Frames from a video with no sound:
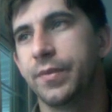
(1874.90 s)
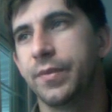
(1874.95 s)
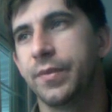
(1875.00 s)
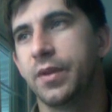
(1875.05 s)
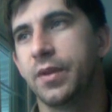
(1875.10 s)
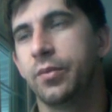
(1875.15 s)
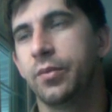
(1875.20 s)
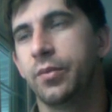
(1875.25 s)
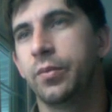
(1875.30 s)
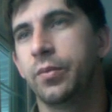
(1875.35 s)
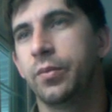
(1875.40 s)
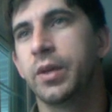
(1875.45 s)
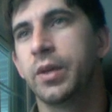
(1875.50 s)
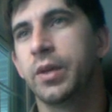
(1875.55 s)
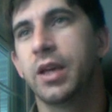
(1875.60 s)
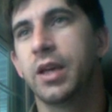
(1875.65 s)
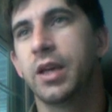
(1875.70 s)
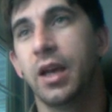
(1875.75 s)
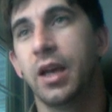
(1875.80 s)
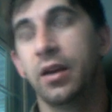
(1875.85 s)
we
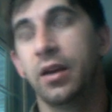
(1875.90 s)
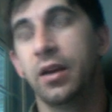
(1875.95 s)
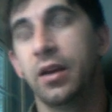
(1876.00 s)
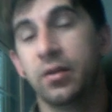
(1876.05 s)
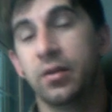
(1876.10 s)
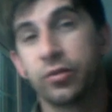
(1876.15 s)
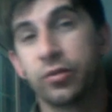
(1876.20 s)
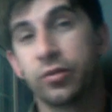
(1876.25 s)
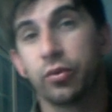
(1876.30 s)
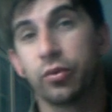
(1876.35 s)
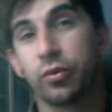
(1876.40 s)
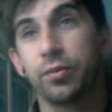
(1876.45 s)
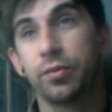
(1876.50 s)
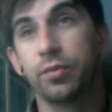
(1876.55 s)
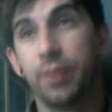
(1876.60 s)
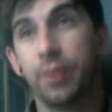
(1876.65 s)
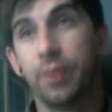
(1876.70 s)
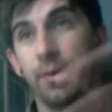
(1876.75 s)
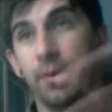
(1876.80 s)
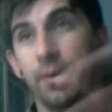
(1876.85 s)
can group
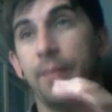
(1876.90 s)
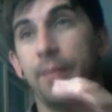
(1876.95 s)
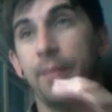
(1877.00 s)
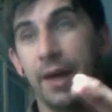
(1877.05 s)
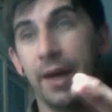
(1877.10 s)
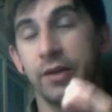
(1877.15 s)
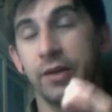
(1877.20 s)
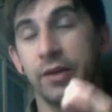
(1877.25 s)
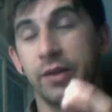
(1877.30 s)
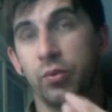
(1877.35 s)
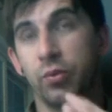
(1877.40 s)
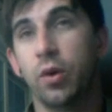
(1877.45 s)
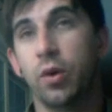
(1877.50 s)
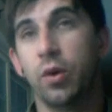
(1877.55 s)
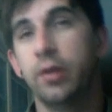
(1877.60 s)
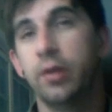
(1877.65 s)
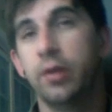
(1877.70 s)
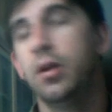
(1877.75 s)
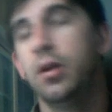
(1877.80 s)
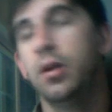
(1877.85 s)
them up as
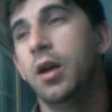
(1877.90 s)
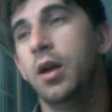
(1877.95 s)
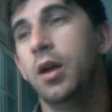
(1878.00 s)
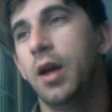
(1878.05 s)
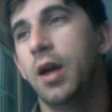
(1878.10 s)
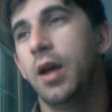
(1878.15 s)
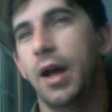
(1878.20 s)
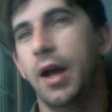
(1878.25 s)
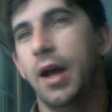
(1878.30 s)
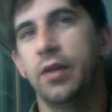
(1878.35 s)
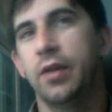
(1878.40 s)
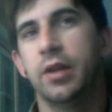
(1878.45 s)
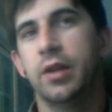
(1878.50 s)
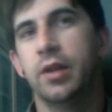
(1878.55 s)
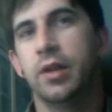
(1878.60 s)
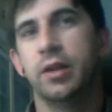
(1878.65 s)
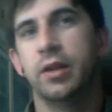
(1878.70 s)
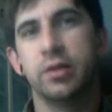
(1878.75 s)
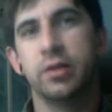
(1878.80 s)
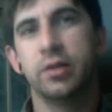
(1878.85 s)
one and
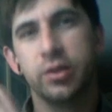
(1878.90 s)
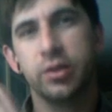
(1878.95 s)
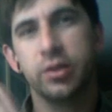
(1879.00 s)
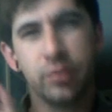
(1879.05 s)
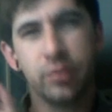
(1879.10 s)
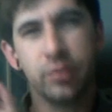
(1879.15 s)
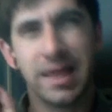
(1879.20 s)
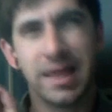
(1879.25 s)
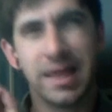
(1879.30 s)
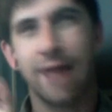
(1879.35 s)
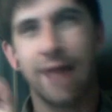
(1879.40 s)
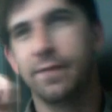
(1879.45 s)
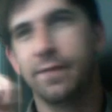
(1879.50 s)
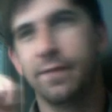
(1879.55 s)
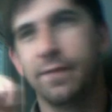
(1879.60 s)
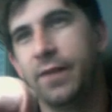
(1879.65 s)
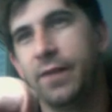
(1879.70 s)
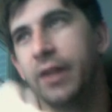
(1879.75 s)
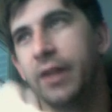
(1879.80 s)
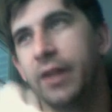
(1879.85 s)
then use that
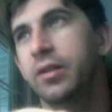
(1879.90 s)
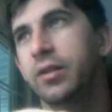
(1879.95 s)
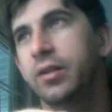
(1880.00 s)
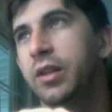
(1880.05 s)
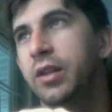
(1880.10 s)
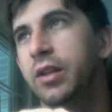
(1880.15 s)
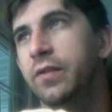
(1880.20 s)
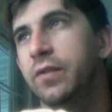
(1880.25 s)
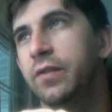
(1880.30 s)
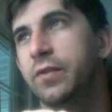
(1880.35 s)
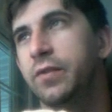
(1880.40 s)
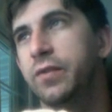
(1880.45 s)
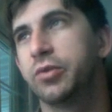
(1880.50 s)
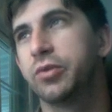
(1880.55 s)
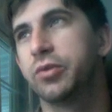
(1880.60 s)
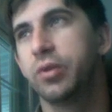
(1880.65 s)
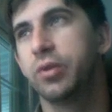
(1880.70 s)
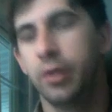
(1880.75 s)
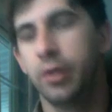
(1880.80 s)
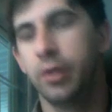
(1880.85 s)
file in the
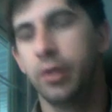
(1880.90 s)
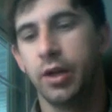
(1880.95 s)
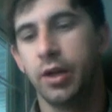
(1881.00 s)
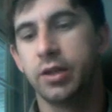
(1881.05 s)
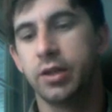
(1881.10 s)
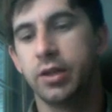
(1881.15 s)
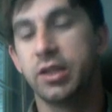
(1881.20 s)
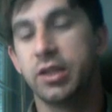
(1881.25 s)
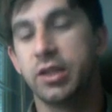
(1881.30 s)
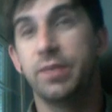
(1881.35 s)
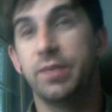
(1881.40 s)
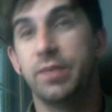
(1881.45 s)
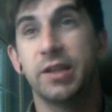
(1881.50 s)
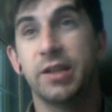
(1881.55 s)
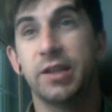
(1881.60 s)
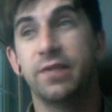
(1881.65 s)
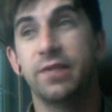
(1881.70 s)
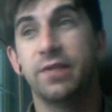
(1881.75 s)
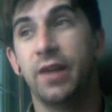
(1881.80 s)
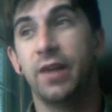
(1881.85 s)
future to
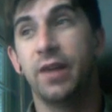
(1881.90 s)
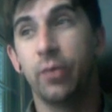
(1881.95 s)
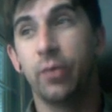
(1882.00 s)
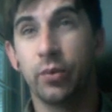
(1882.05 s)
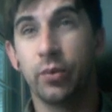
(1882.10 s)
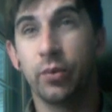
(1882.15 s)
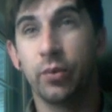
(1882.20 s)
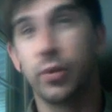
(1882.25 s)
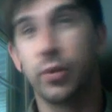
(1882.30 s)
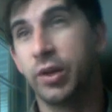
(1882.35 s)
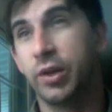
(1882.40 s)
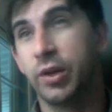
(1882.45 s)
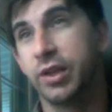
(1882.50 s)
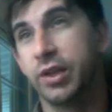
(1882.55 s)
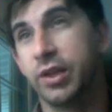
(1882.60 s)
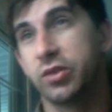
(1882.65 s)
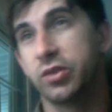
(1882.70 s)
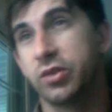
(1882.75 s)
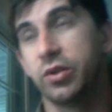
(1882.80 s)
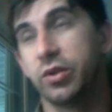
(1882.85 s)
specify when we want
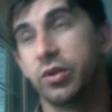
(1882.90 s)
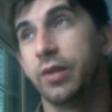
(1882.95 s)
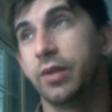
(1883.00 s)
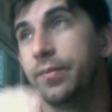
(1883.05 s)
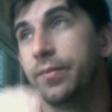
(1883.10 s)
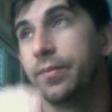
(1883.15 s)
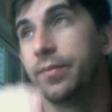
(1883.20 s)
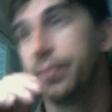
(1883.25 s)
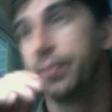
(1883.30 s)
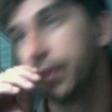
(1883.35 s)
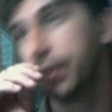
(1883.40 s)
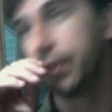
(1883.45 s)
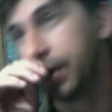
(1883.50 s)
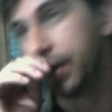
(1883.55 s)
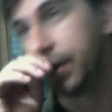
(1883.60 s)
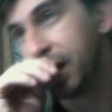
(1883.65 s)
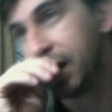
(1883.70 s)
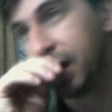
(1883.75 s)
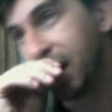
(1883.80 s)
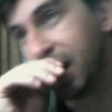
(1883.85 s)
this tree.
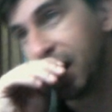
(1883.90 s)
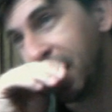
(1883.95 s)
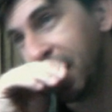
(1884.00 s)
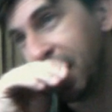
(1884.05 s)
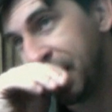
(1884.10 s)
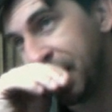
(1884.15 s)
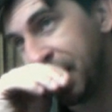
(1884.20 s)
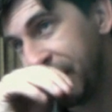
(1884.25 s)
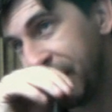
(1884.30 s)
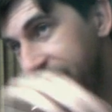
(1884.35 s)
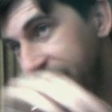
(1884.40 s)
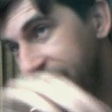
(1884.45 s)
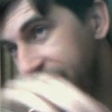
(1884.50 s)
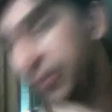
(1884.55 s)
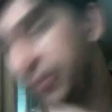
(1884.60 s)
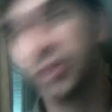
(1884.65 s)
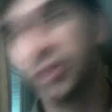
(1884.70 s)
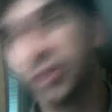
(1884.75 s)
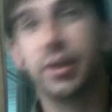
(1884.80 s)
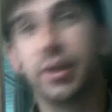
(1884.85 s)
And if we
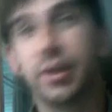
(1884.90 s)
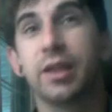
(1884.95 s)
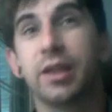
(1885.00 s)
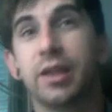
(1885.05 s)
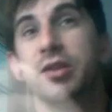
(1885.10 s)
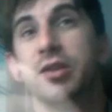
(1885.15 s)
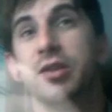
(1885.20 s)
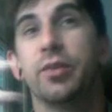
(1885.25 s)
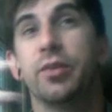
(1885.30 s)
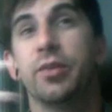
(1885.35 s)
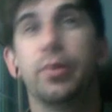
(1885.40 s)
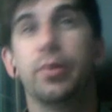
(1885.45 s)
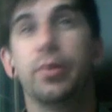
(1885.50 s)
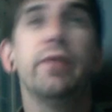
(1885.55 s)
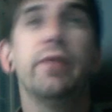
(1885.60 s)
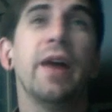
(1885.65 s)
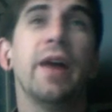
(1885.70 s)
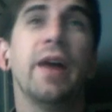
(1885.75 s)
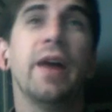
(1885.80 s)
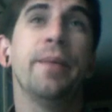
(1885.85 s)
do anything to the
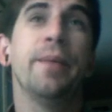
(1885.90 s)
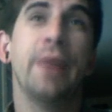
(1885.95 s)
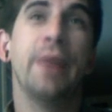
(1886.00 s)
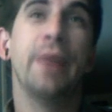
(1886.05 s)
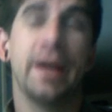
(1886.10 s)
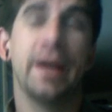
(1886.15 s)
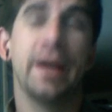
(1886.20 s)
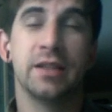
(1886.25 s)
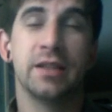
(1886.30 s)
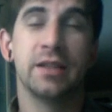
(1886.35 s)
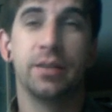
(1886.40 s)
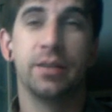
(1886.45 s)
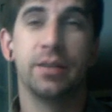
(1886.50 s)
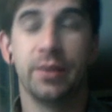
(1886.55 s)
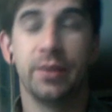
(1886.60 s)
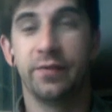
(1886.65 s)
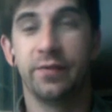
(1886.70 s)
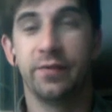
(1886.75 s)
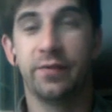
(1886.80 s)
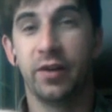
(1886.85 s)
prefab, that ends up in
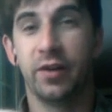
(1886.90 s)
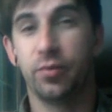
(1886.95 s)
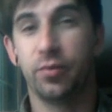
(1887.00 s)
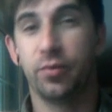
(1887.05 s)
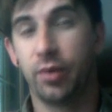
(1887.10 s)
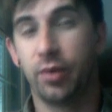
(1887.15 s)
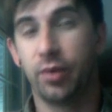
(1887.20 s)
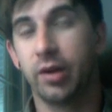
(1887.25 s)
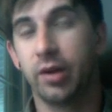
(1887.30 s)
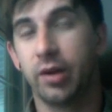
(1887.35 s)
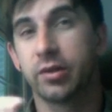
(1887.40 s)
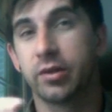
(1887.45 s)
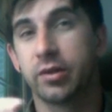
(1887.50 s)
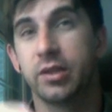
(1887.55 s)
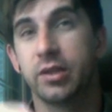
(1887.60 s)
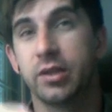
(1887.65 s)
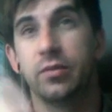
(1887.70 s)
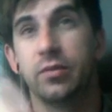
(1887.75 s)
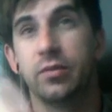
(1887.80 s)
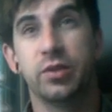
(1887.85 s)
the final product,
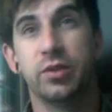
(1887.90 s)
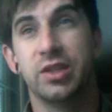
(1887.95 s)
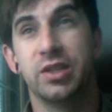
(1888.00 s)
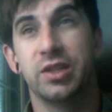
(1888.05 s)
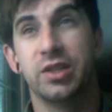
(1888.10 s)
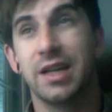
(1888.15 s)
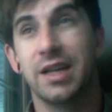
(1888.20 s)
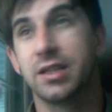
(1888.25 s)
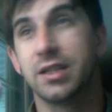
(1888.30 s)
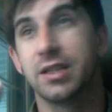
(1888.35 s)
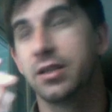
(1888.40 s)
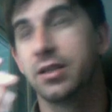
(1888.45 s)
which is nice.